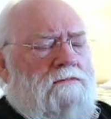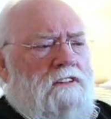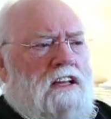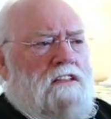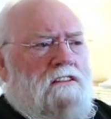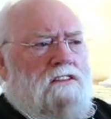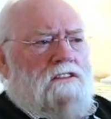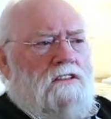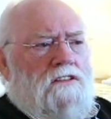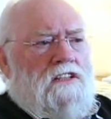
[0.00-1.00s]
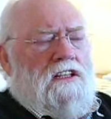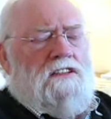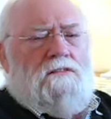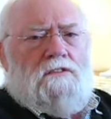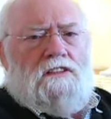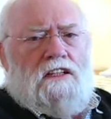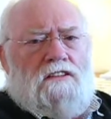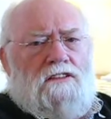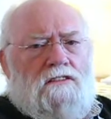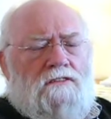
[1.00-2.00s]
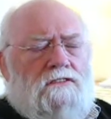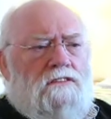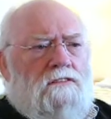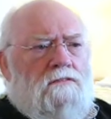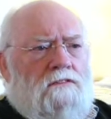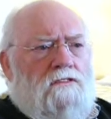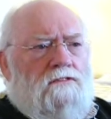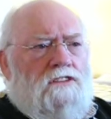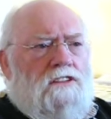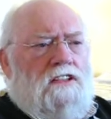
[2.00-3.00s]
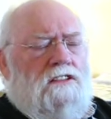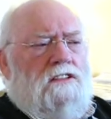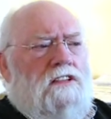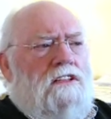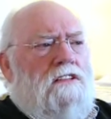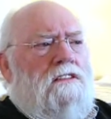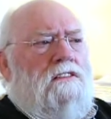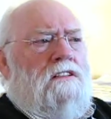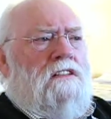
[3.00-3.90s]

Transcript: had an association with Towson for over a dozen years.